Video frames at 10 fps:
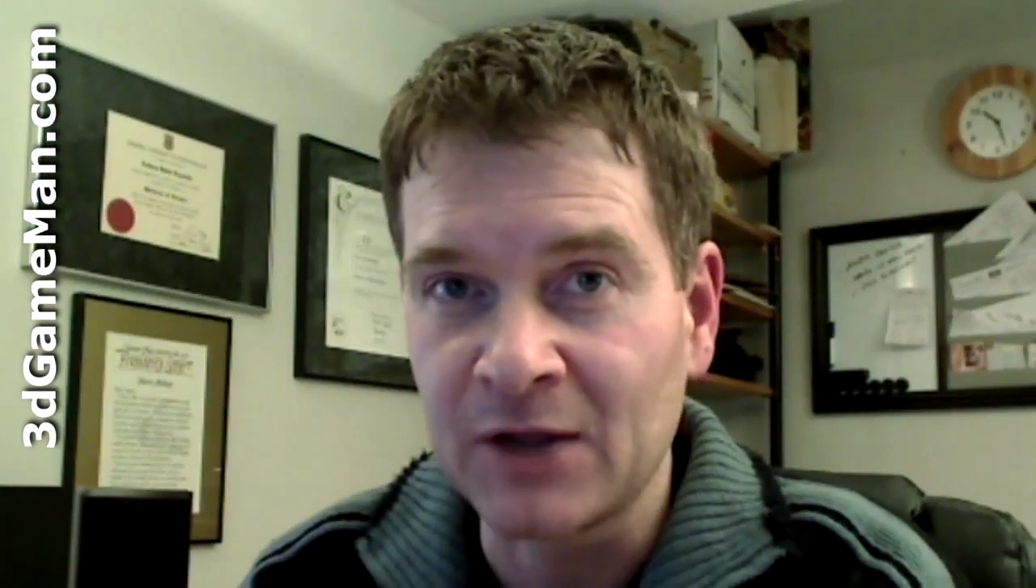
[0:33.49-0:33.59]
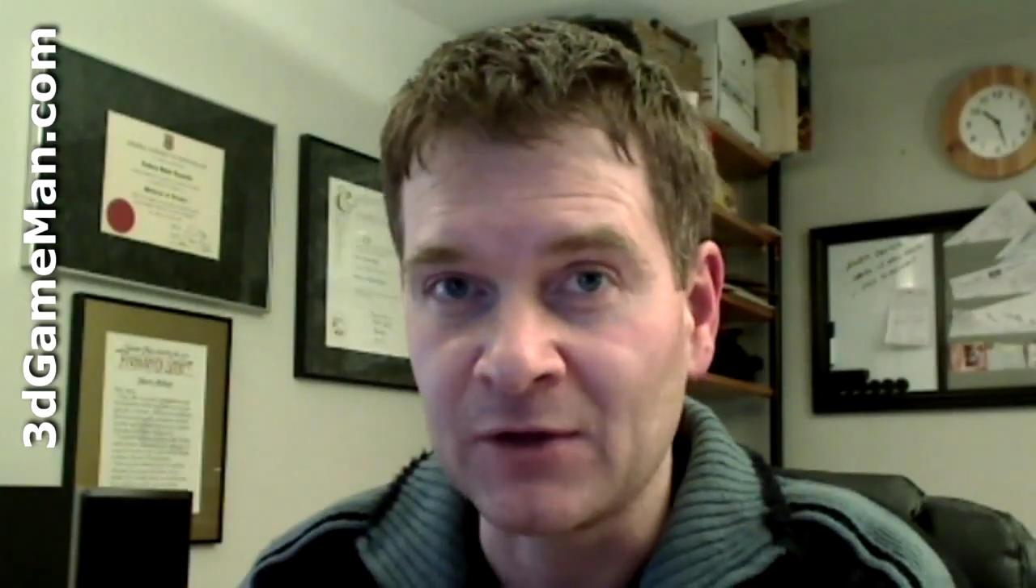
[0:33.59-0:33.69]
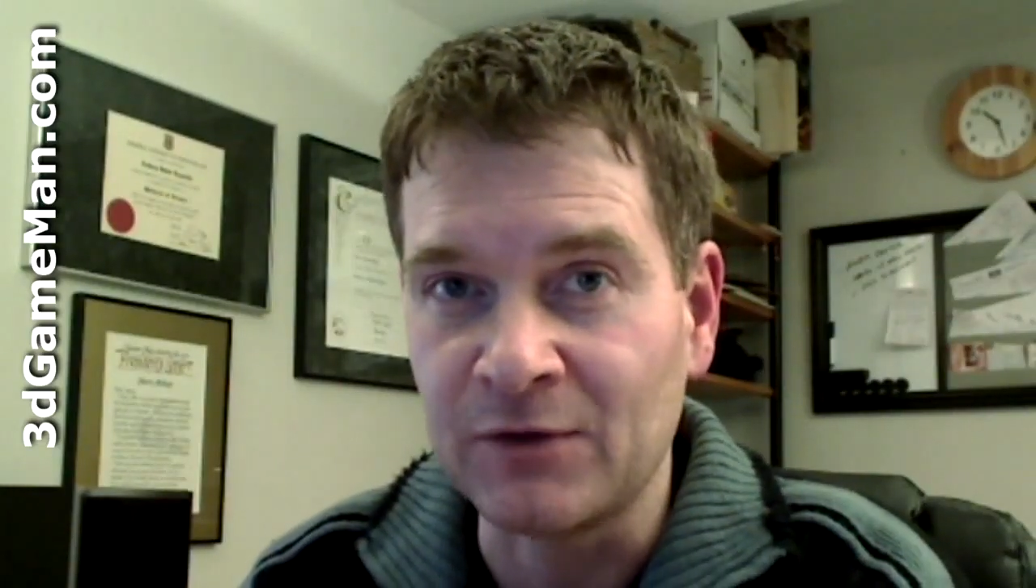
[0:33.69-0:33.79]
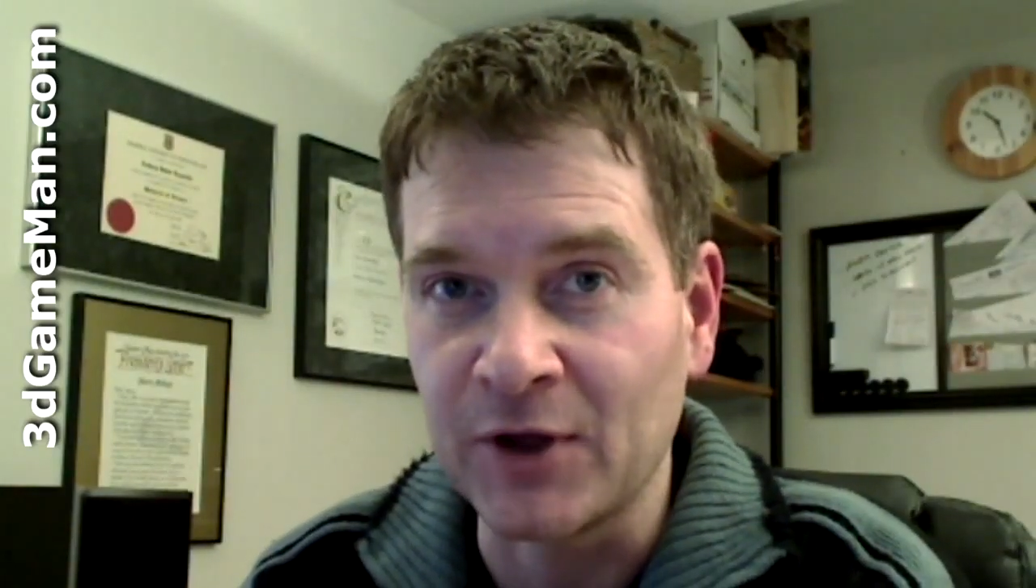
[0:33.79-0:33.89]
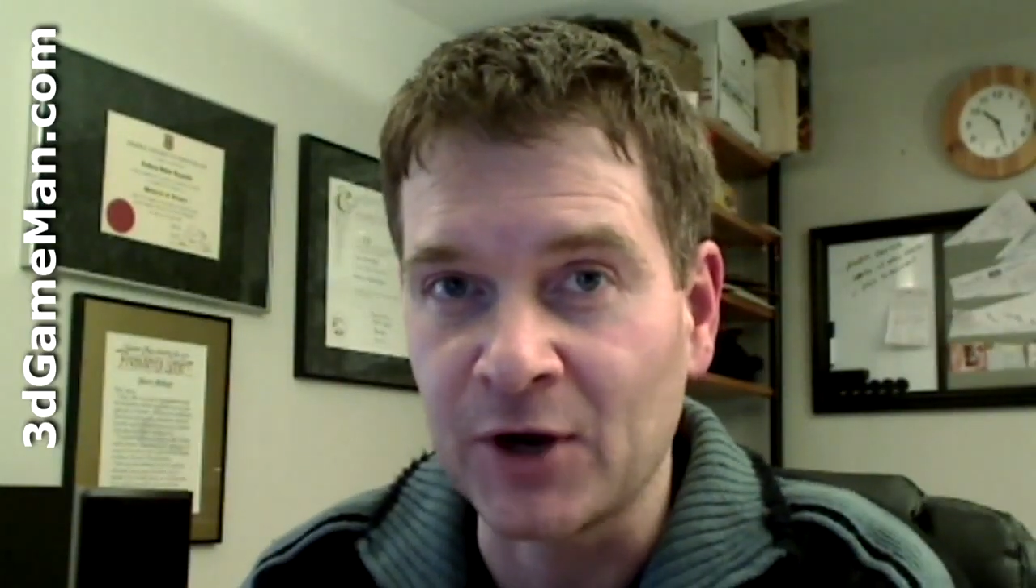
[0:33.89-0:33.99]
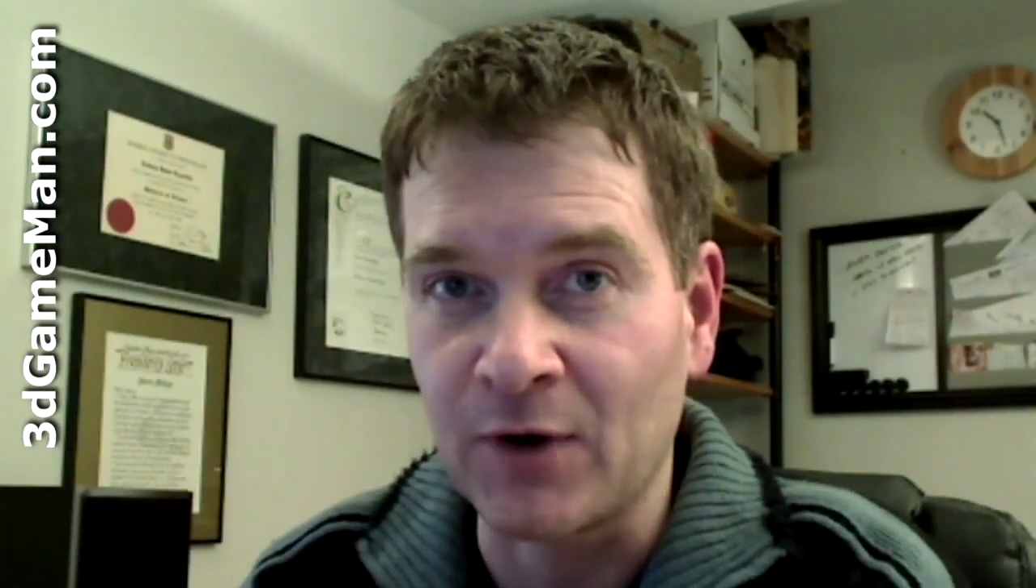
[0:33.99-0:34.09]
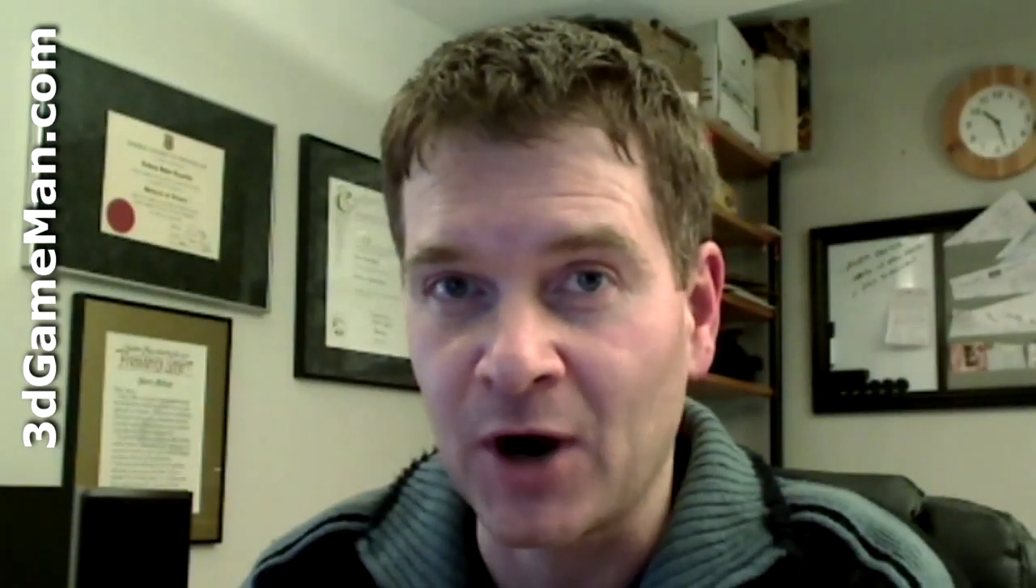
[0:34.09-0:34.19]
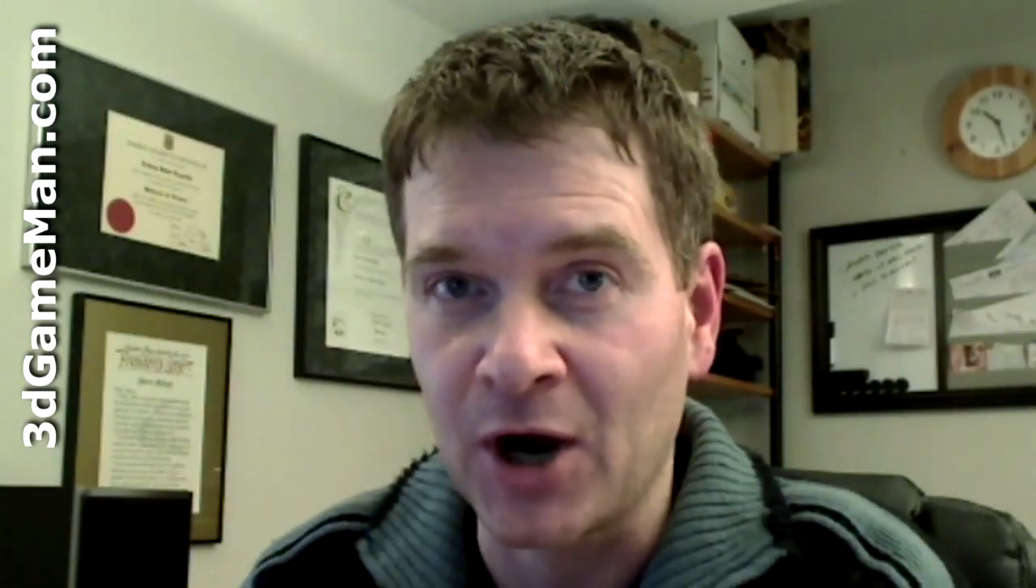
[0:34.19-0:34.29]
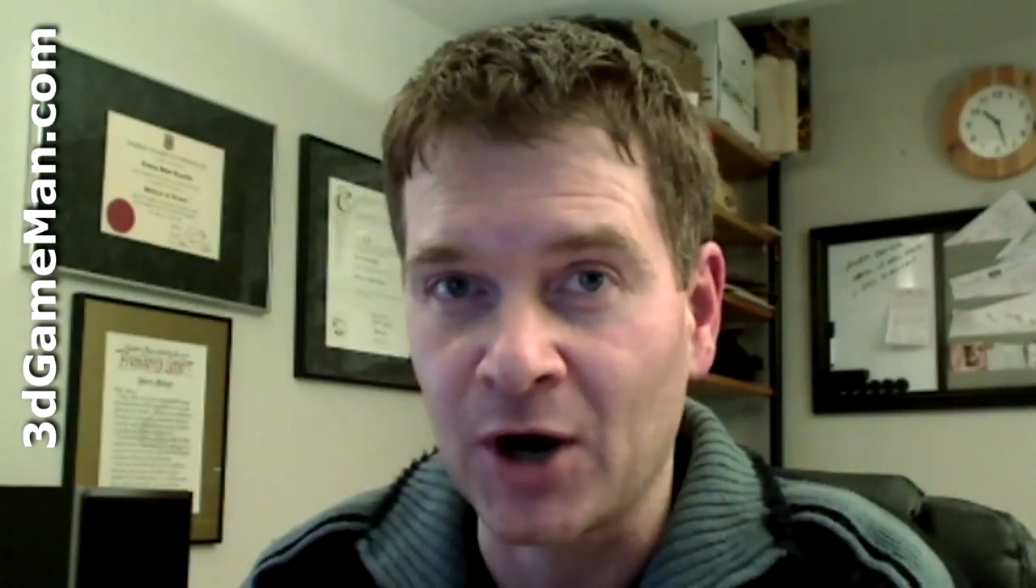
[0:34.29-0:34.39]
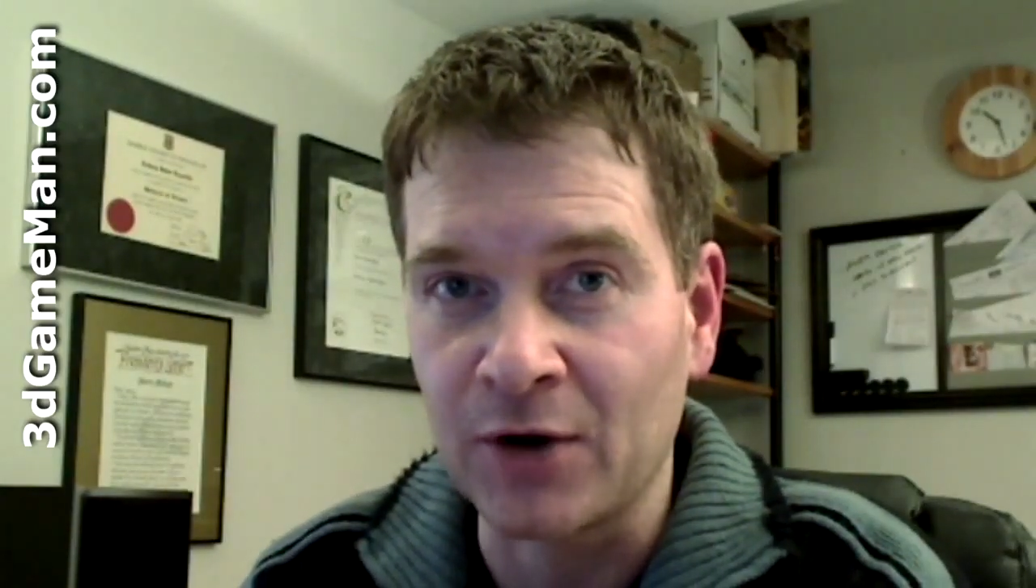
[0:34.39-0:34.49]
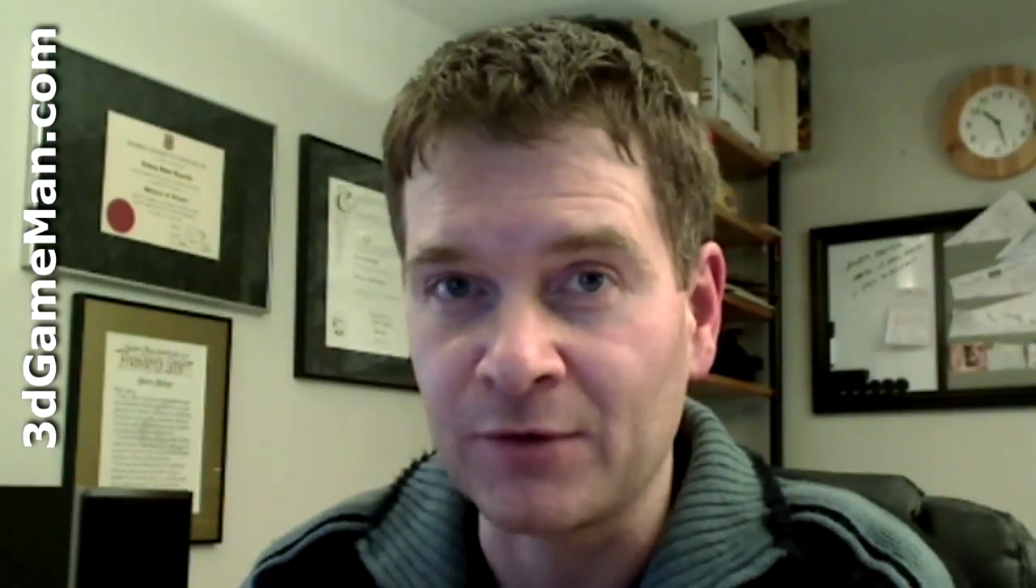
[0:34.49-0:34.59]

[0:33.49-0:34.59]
There are